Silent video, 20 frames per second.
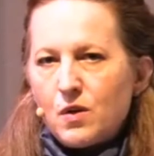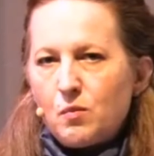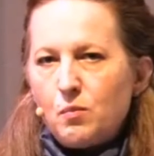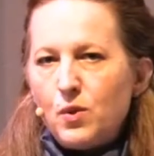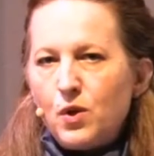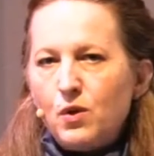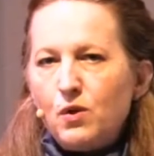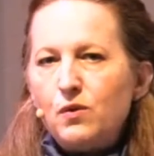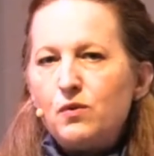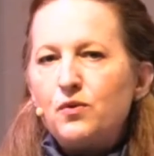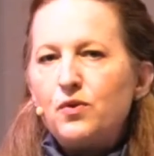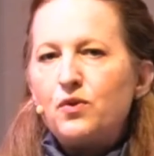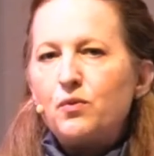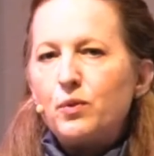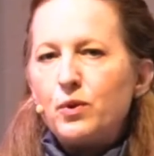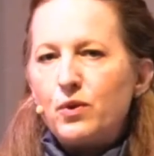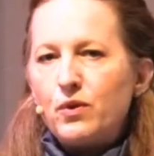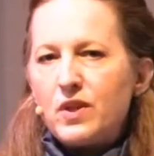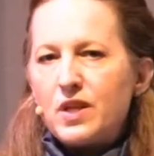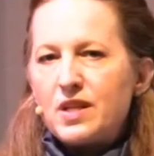move
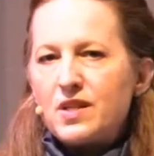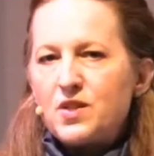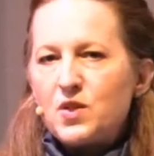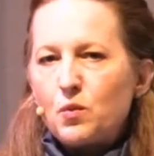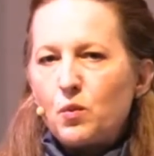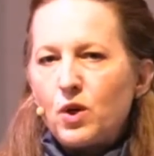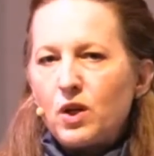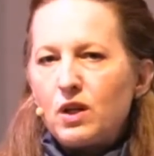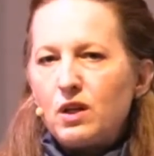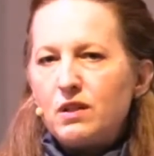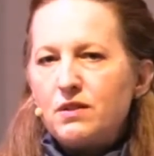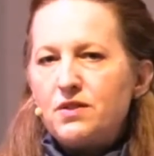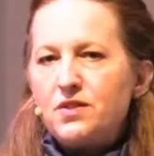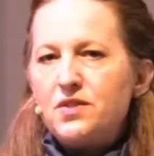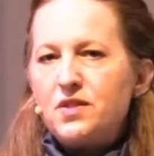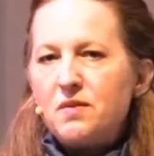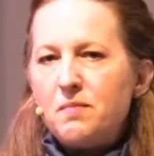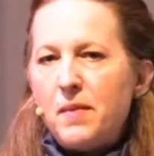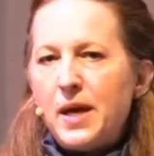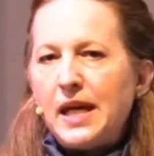through this world
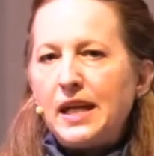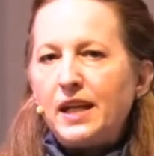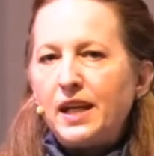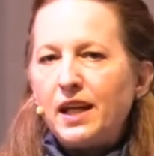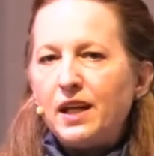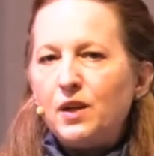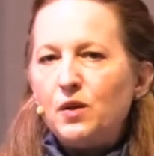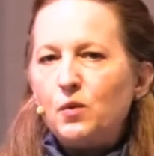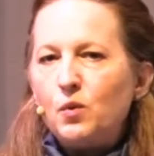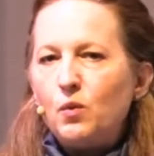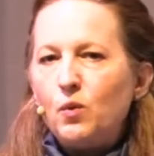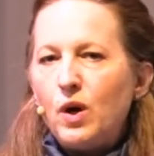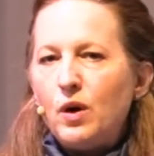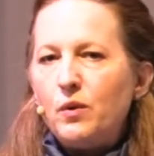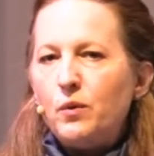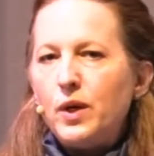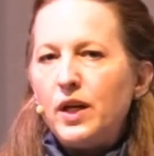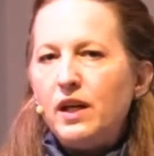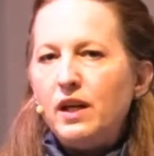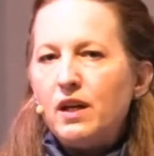to make it
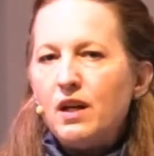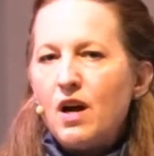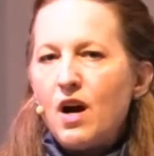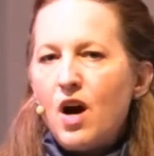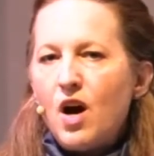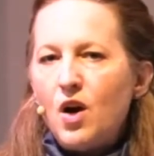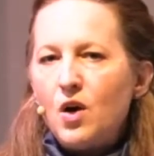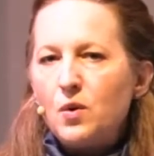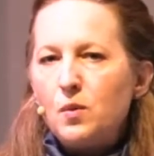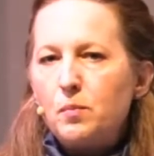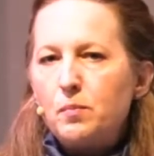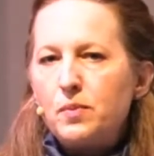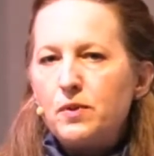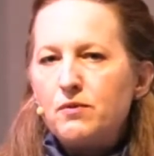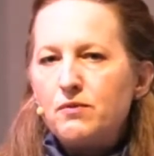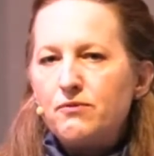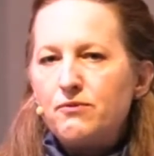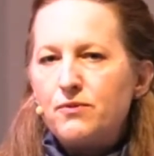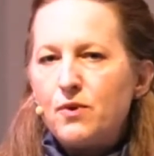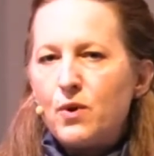what we hope
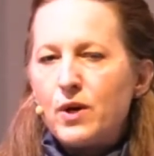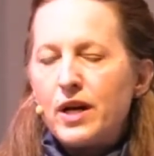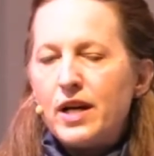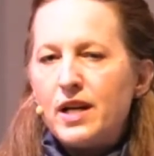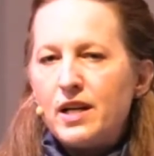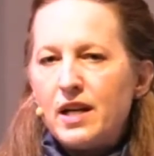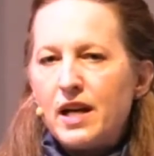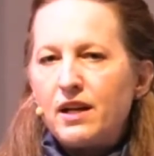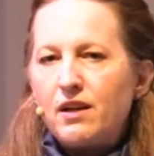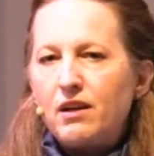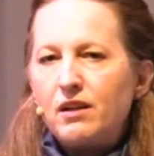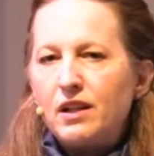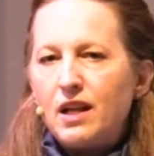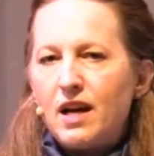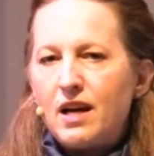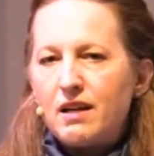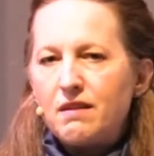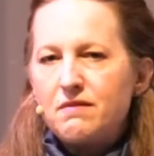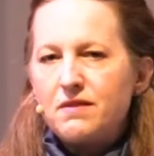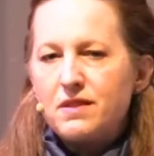for it in our
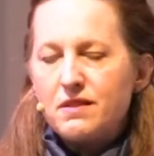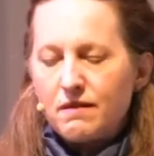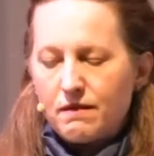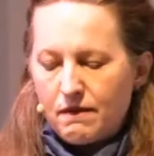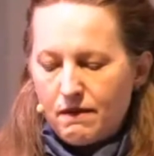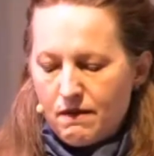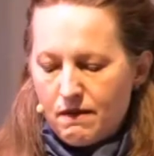lives.